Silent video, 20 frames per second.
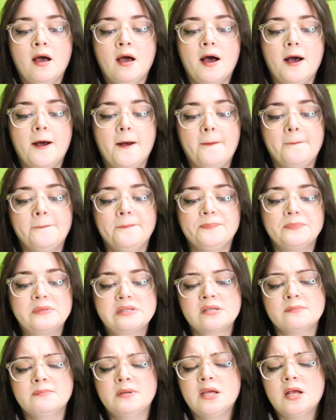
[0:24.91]

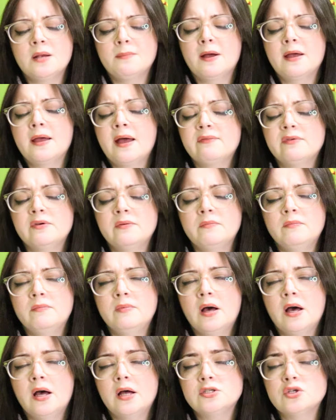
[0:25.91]
Somebody here might have
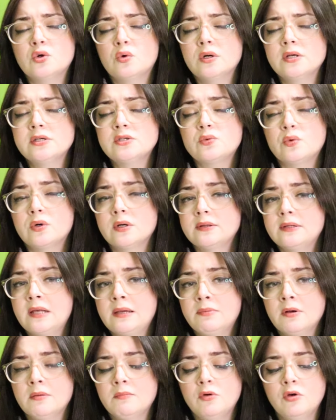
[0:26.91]
a Taurus or a
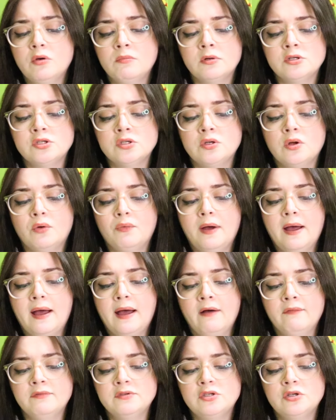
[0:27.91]
Libra moon, but you don't
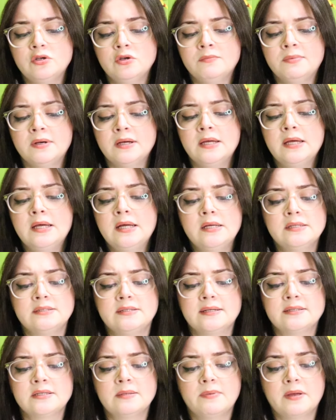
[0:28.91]
have to. But
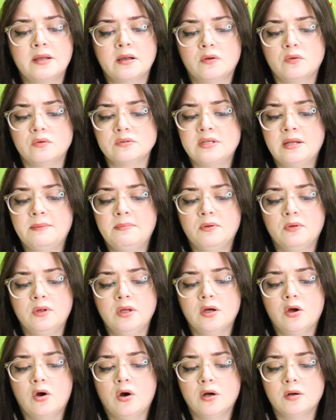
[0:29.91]
Six of Pentacles, typically
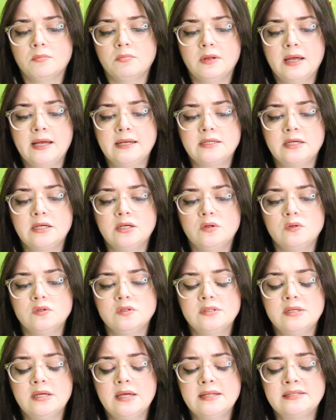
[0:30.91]
a card of planting new
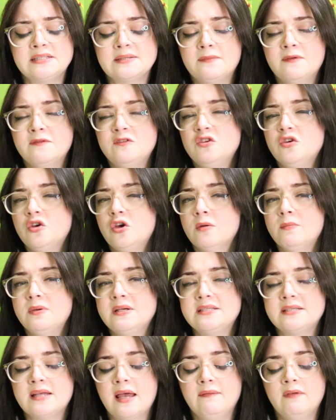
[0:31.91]
seeds. Some of you could be
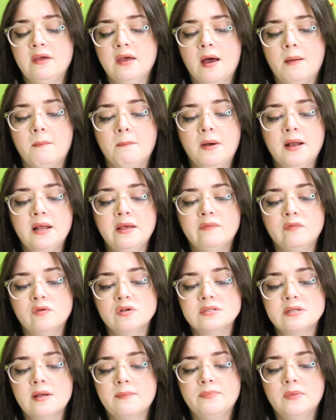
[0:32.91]
saving up money for
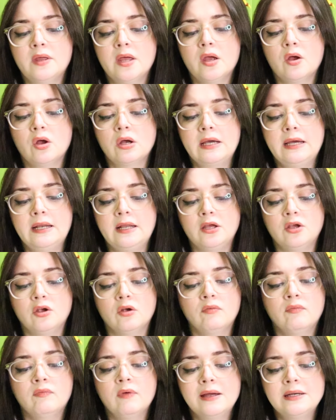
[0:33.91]
something or getting
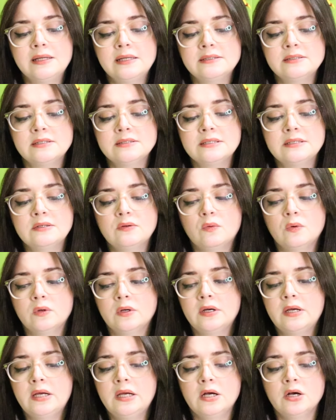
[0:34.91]
your finances in
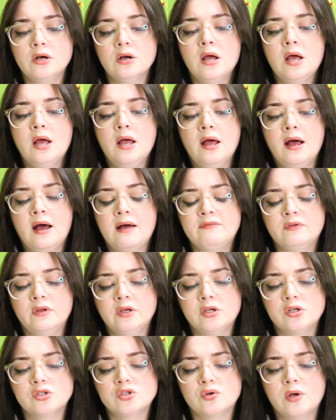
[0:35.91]
order here. I feel
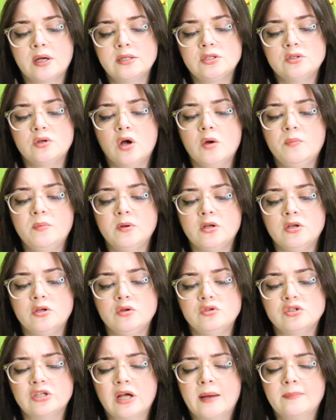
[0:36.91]
like you're trying to open a
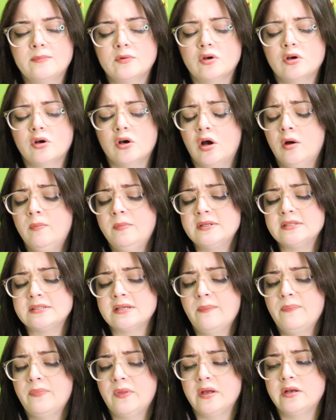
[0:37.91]
new chapter or open
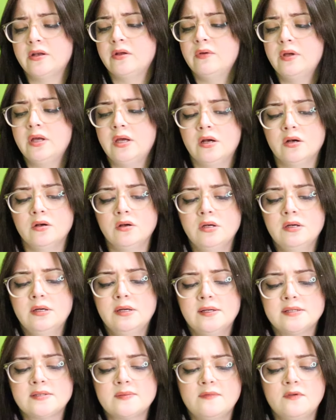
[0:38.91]
something new here.
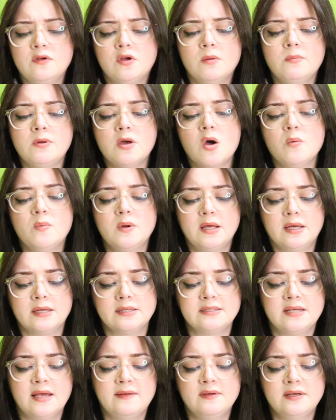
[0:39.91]
Some of you could be opening a
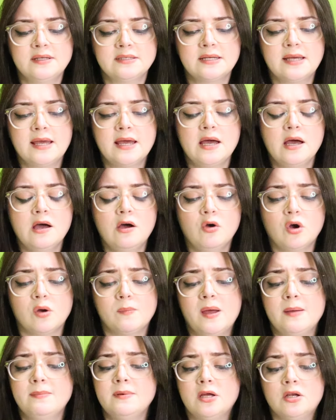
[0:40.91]
savings account or
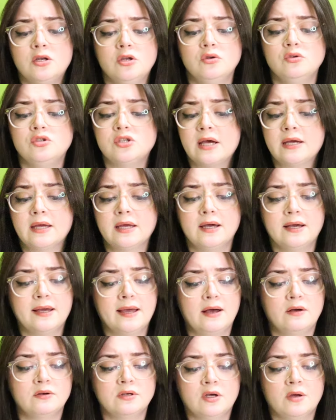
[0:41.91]
maybe a new checking
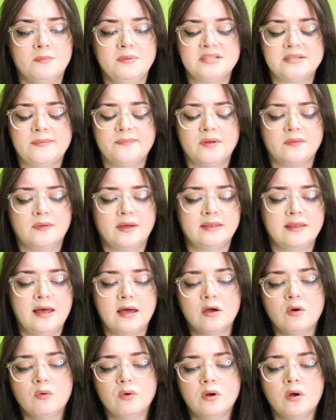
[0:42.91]
account. It could be something like
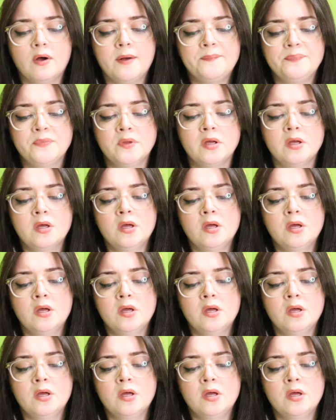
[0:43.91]
that going on.